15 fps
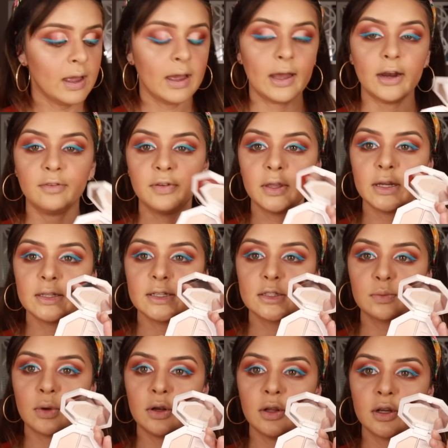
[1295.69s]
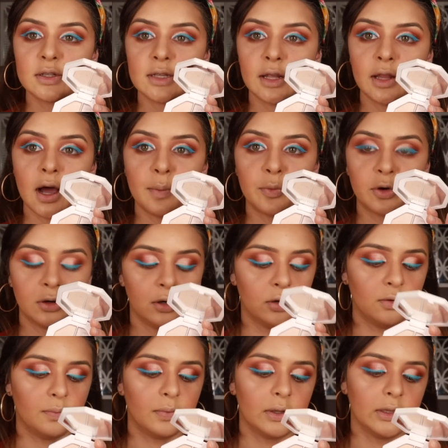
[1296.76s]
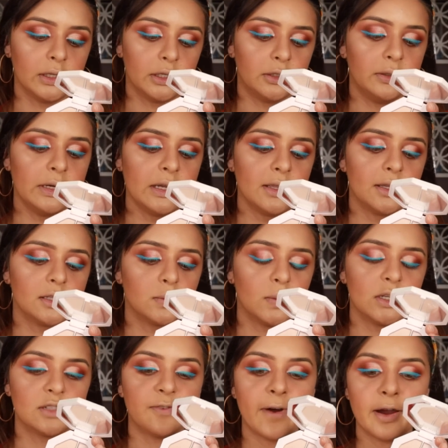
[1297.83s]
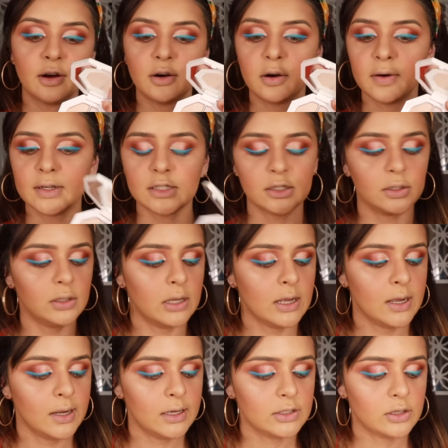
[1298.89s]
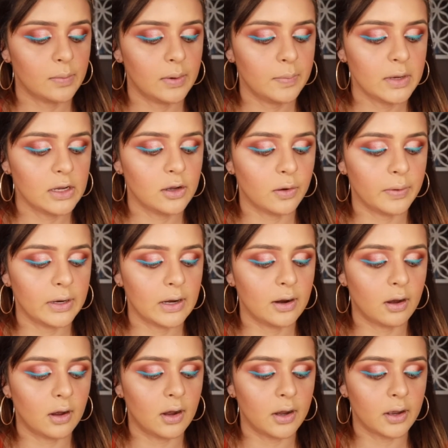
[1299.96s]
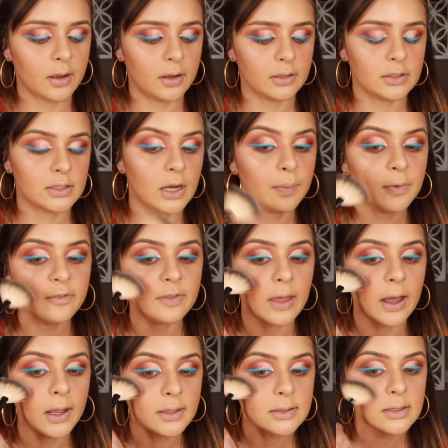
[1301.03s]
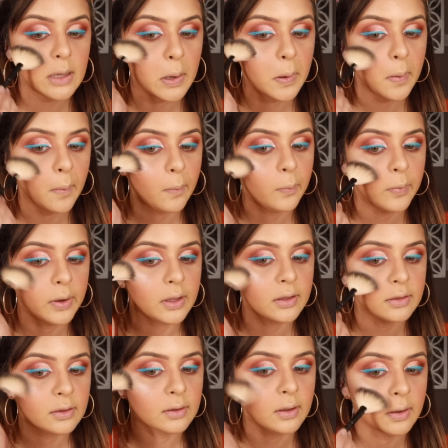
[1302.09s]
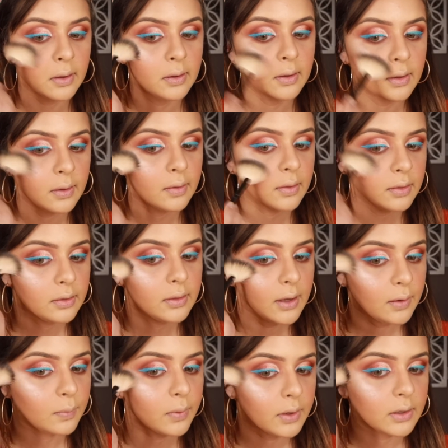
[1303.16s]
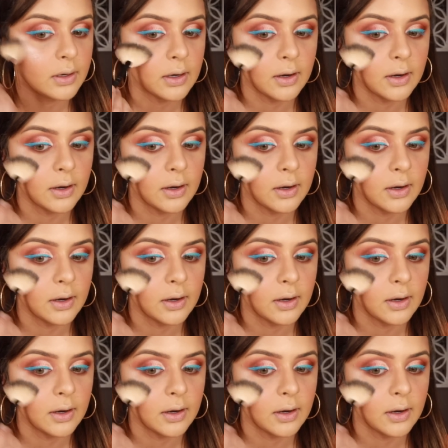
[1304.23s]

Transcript: And I feel like this one looks a lot more glittery. This one is Fire Crystal, so I'm going to be going on top of that with that one.